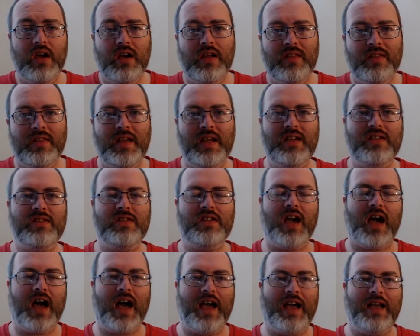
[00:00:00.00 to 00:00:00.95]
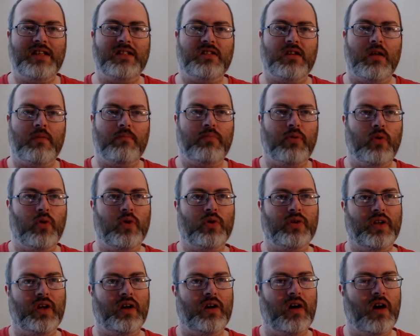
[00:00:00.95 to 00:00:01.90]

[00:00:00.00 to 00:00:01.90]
These guys pour their